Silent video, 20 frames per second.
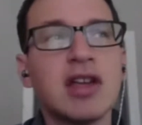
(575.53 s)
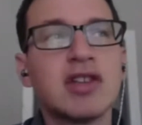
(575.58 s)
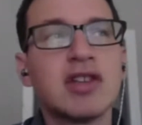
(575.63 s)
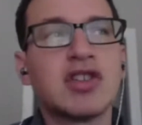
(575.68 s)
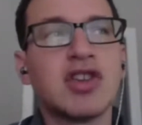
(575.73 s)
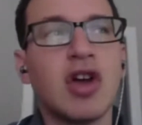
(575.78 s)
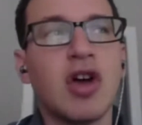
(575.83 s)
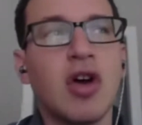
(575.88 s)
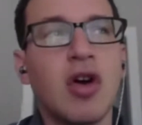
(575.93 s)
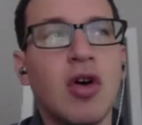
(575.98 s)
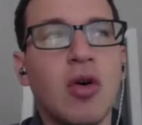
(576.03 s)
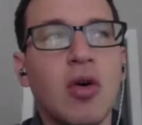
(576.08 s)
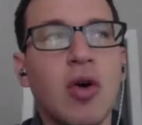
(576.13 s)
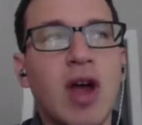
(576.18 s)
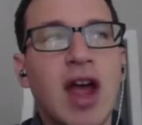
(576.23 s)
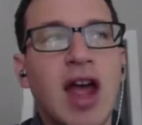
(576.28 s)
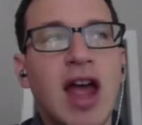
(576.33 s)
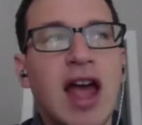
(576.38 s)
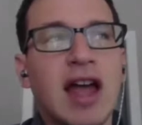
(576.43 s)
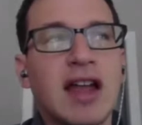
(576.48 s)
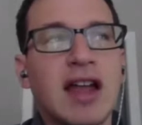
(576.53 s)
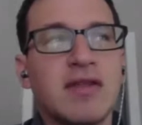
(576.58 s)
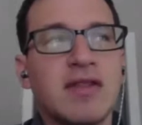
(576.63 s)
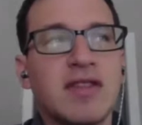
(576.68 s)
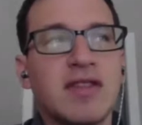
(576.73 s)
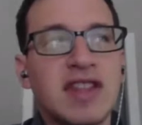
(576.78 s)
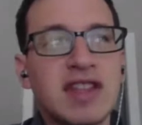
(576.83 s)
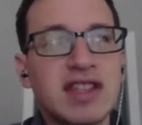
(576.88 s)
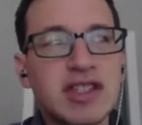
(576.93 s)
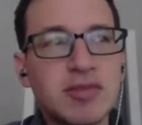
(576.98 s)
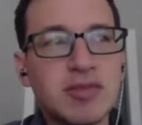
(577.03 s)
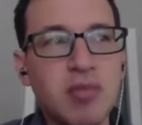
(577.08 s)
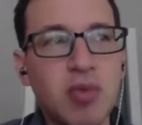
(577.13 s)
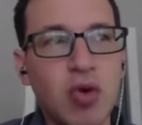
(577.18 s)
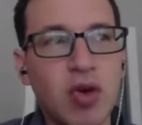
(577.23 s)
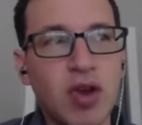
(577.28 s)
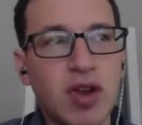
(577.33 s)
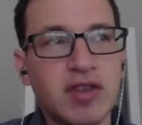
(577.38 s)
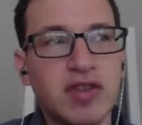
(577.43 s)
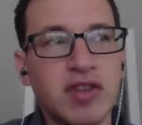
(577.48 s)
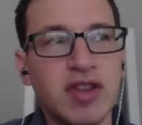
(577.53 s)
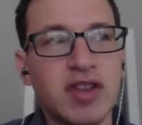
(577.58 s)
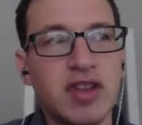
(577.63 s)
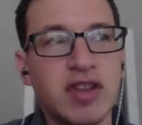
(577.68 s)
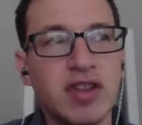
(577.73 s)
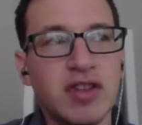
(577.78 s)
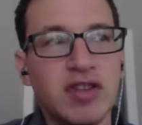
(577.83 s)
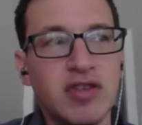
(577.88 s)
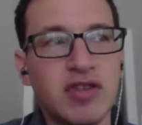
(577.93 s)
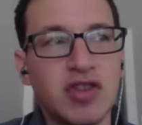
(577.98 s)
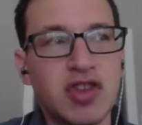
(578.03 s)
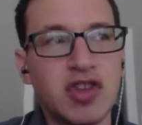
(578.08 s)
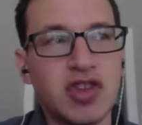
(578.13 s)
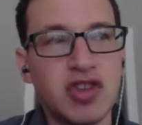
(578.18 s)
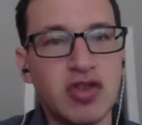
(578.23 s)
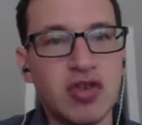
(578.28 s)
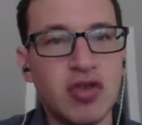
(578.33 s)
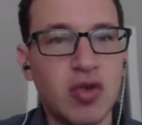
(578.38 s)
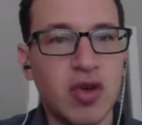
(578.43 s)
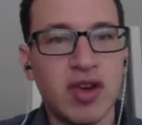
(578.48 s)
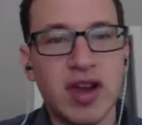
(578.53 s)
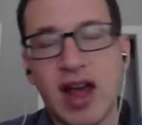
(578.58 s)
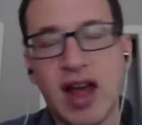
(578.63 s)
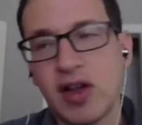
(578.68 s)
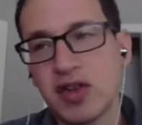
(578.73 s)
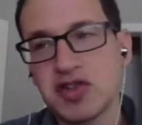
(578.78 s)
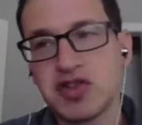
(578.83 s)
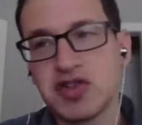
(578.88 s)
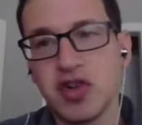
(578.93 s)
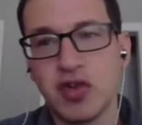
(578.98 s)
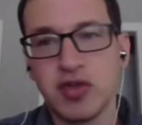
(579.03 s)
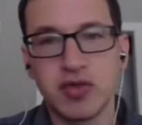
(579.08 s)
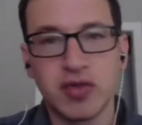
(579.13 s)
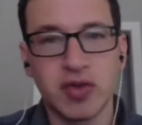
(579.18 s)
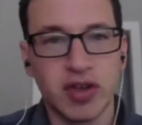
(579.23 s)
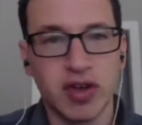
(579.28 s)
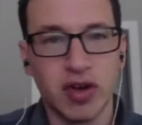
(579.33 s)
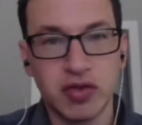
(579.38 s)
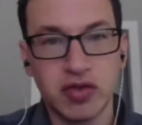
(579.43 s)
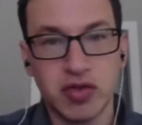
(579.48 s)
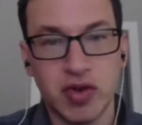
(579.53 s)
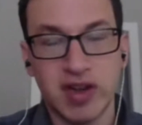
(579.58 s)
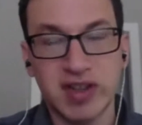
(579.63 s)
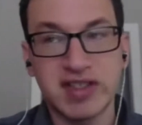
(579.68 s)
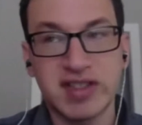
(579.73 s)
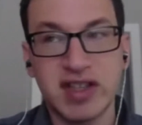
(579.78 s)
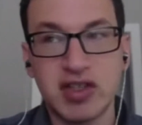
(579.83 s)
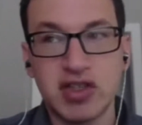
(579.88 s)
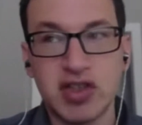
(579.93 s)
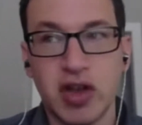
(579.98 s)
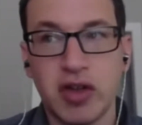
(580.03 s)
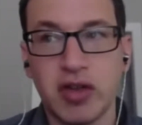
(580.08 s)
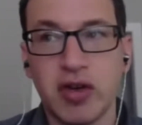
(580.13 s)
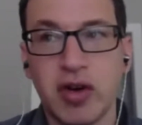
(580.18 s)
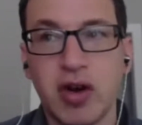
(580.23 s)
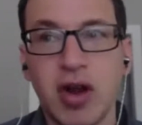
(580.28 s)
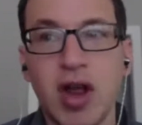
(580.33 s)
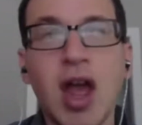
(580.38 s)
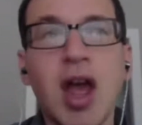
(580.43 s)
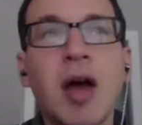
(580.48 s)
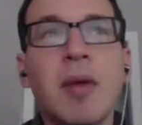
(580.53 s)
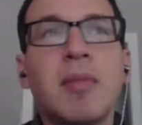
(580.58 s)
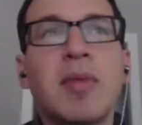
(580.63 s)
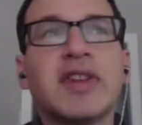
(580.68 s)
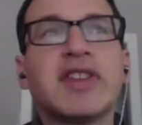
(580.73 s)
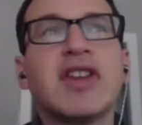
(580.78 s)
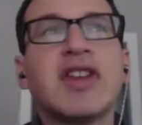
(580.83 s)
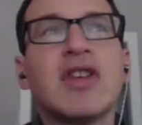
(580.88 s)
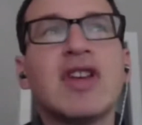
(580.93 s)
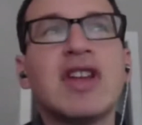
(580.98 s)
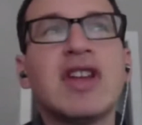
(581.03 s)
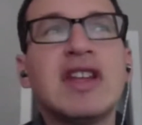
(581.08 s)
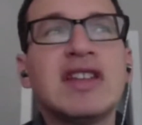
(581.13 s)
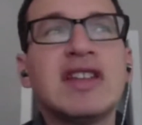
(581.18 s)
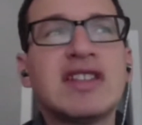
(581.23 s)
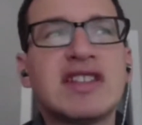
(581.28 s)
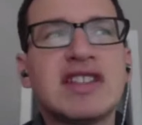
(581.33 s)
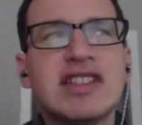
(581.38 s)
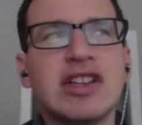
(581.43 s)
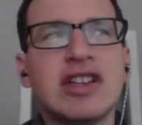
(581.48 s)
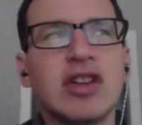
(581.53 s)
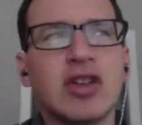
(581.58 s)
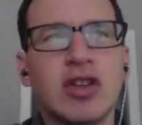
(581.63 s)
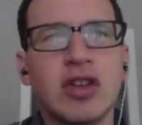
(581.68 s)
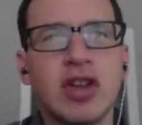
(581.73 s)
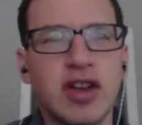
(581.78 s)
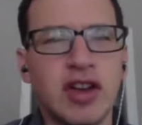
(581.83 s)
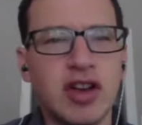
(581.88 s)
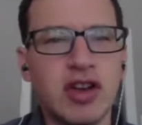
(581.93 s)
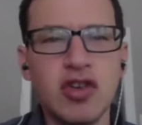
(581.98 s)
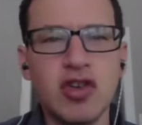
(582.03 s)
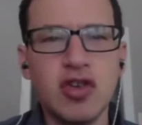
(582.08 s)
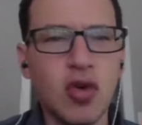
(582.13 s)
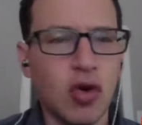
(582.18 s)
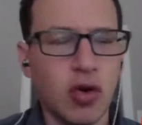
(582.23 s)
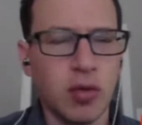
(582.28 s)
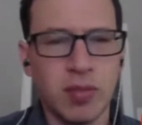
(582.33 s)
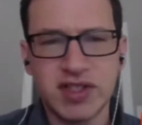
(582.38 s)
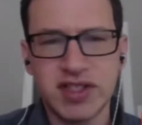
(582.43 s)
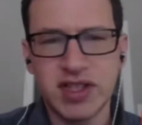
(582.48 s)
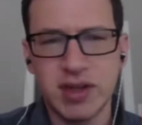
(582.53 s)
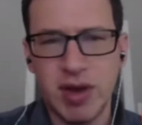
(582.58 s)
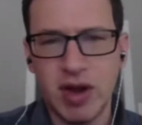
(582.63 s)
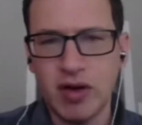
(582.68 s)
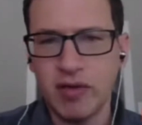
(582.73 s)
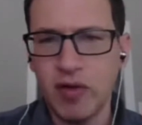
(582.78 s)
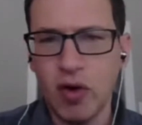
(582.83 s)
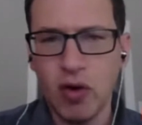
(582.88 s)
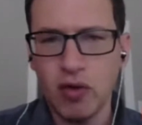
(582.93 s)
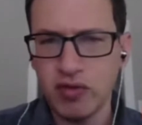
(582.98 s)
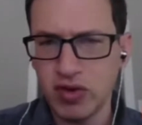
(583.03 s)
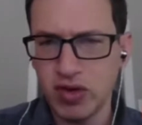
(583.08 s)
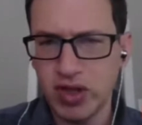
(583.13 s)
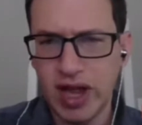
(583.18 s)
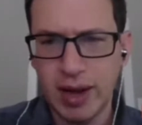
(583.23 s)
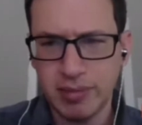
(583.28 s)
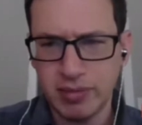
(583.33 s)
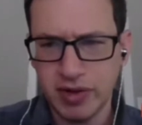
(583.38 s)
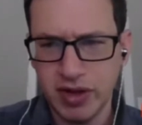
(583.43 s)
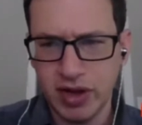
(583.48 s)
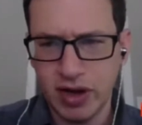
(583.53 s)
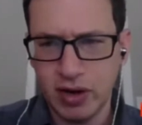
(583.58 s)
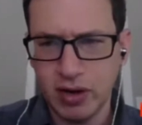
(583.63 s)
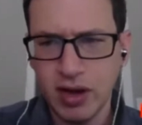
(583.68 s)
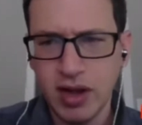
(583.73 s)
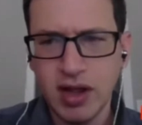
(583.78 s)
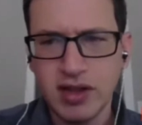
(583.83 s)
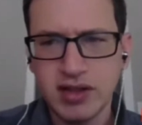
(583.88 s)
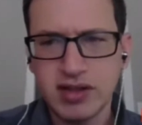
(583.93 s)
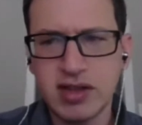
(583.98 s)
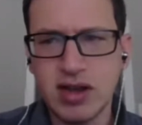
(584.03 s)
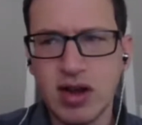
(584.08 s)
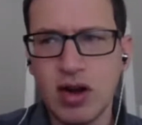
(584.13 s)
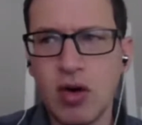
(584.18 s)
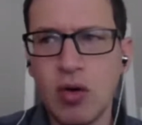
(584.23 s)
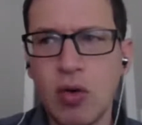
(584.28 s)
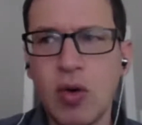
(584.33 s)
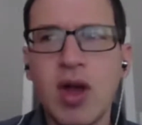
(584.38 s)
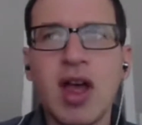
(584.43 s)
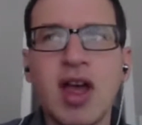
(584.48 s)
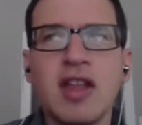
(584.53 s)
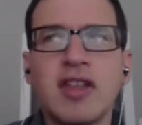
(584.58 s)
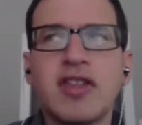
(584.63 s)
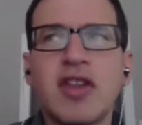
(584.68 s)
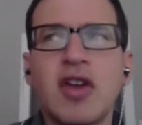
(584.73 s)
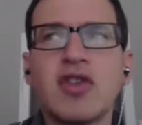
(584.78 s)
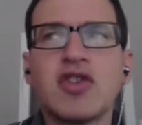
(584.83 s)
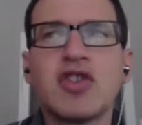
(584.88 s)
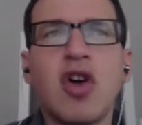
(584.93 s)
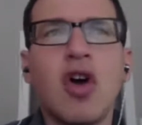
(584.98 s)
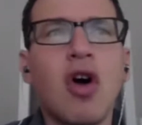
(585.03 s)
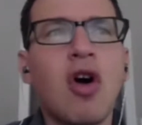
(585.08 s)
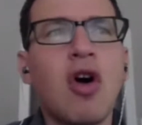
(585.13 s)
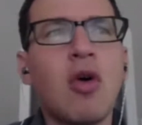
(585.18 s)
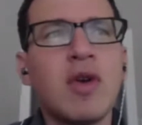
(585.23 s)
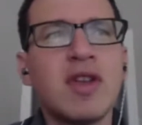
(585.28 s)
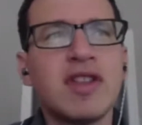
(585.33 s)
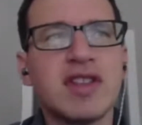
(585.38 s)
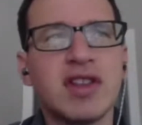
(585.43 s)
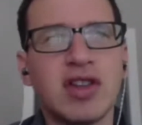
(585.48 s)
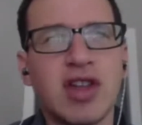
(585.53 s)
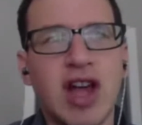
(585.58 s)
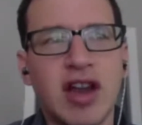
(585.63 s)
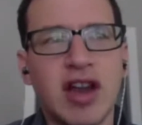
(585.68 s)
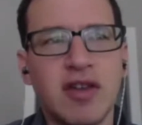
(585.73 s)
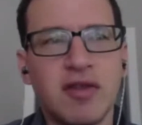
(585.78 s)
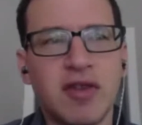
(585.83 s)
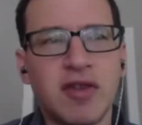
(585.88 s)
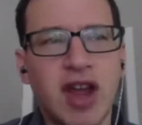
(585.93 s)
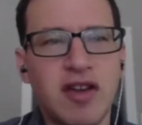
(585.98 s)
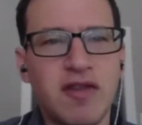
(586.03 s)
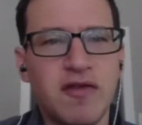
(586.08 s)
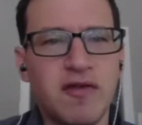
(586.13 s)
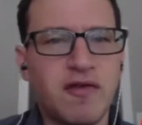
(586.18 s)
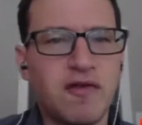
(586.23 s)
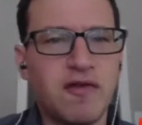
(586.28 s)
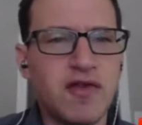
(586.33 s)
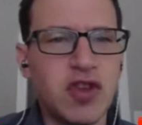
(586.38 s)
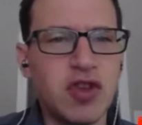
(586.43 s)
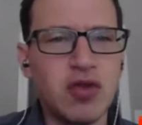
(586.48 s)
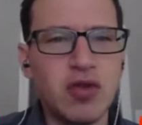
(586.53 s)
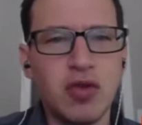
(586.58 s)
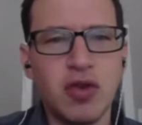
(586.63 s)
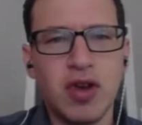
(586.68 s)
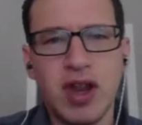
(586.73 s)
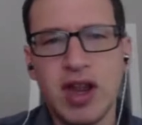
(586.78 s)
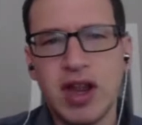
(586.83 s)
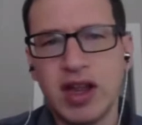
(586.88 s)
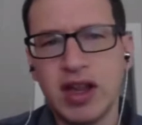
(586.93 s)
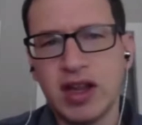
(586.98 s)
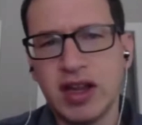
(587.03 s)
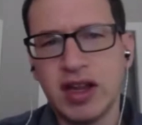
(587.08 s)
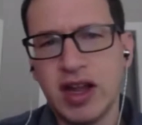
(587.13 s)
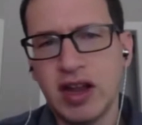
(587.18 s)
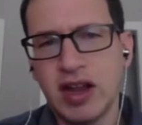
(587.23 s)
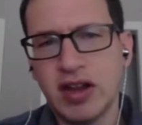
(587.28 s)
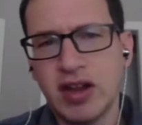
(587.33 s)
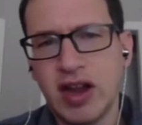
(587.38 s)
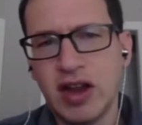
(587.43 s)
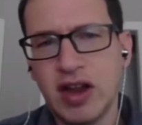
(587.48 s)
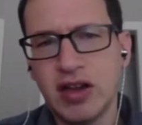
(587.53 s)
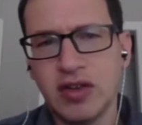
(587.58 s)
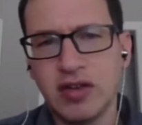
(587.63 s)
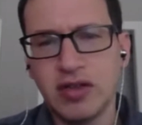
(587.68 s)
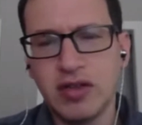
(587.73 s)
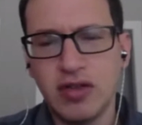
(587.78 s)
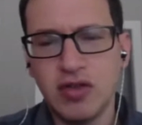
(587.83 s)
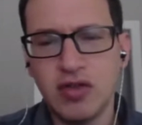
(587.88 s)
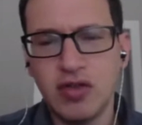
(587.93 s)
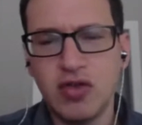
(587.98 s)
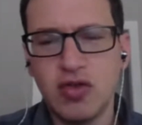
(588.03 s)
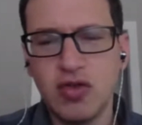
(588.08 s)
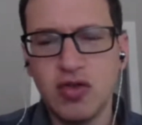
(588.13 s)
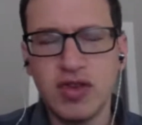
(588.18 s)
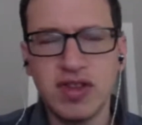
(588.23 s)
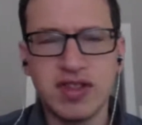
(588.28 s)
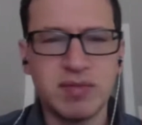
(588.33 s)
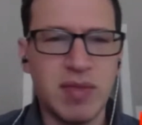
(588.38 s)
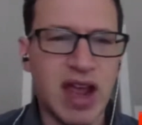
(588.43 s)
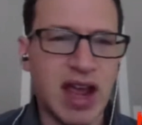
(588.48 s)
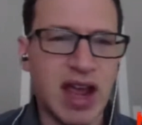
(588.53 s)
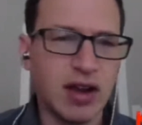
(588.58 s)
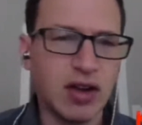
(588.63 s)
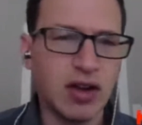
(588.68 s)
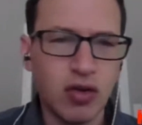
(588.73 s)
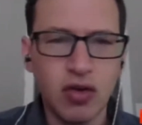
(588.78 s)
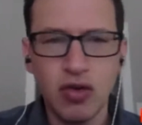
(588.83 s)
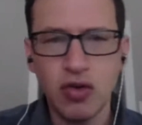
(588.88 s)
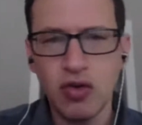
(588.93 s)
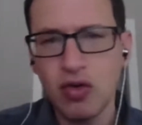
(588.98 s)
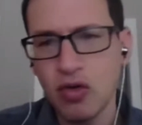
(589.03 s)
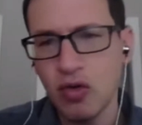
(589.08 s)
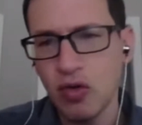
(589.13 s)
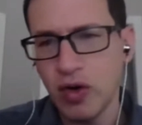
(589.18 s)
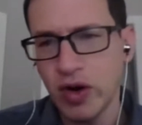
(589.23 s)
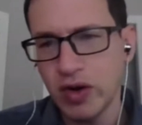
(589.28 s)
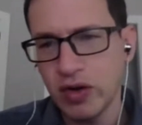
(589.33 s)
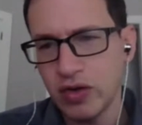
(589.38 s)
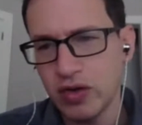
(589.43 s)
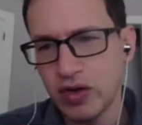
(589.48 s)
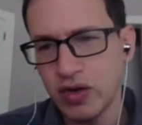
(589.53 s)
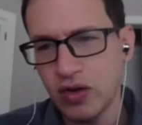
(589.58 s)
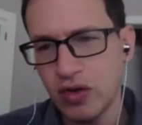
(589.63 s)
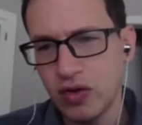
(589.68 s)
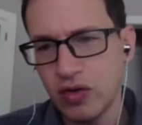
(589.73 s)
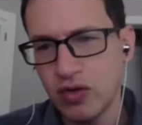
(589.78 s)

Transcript: So at this point, the Q and Alex Jones really don't trust each other, but there is still an enormous amount of overlap there. So there's always a lot of kind of feuding and who is mad at who and